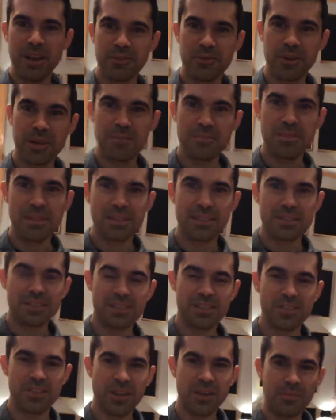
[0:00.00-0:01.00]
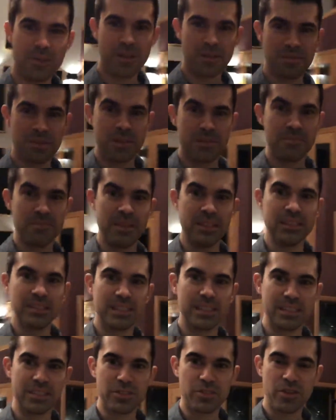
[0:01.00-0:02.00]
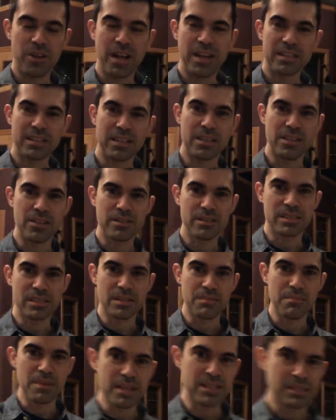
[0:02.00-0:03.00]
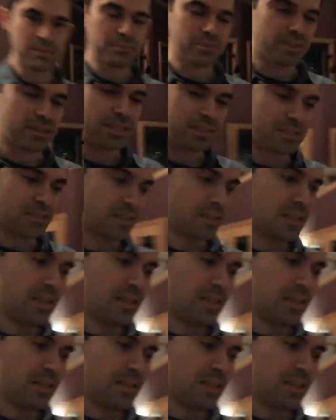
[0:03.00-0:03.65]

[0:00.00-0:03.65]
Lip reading: Redman to John Mark McMillan has tracked here. It's an amazing place.